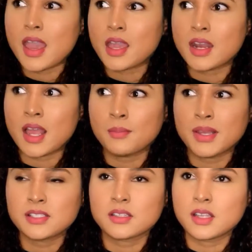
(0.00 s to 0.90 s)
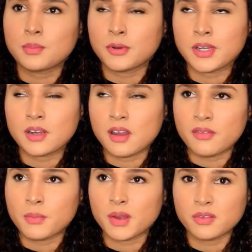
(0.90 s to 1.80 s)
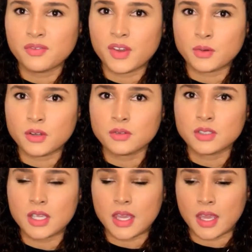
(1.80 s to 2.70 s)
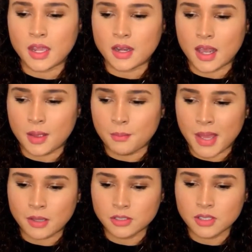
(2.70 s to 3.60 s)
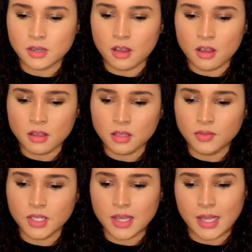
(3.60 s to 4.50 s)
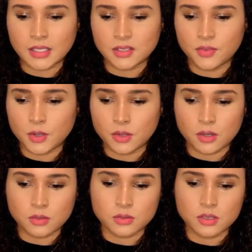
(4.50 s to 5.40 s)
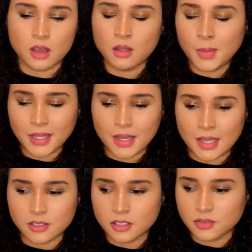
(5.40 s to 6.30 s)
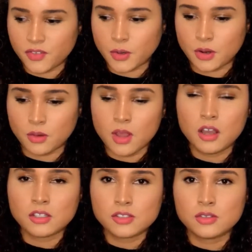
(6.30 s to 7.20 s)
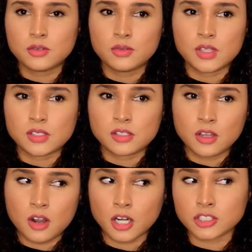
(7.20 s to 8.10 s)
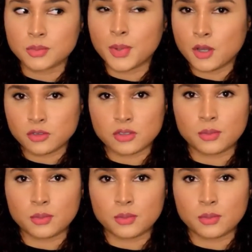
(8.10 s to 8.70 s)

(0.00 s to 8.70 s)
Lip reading: And I basically printed off both photos and I mounted all of the class photos, all my class's photo, onto this large poster